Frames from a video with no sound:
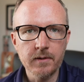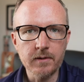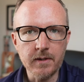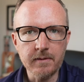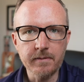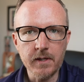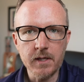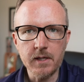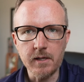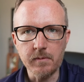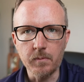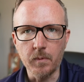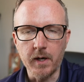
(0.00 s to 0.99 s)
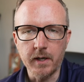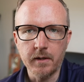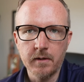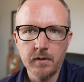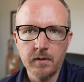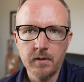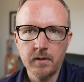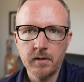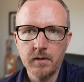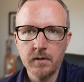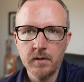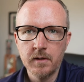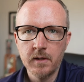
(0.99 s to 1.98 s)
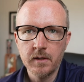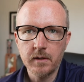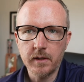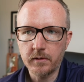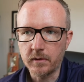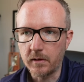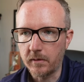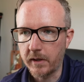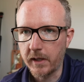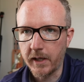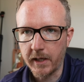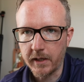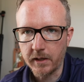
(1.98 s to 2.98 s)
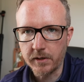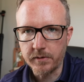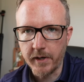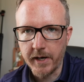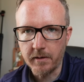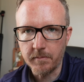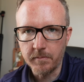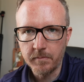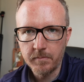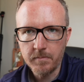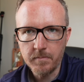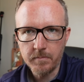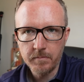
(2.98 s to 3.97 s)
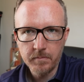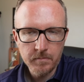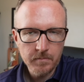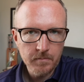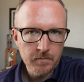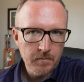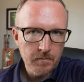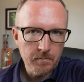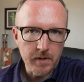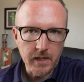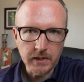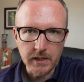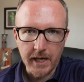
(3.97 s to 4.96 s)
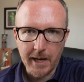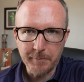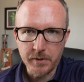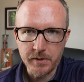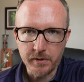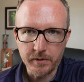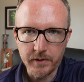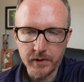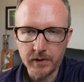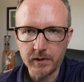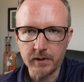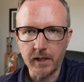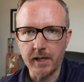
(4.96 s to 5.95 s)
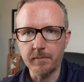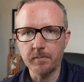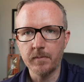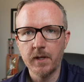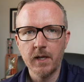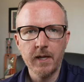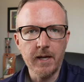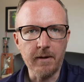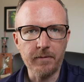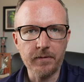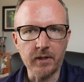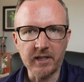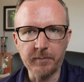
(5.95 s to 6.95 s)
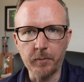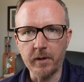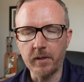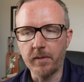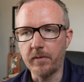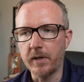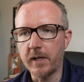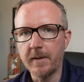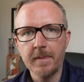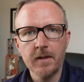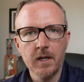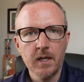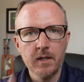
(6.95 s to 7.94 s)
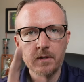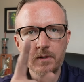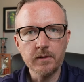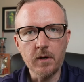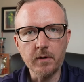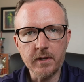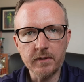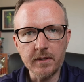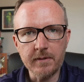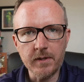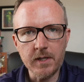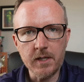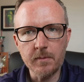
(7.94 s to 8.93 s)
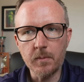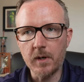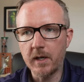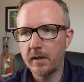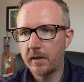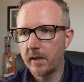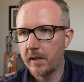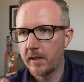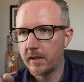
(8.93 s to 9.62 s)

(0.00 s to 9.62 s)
Z V E one. Let's go ahead and try to make the apertures the same. F six point three. Sony Z V E one.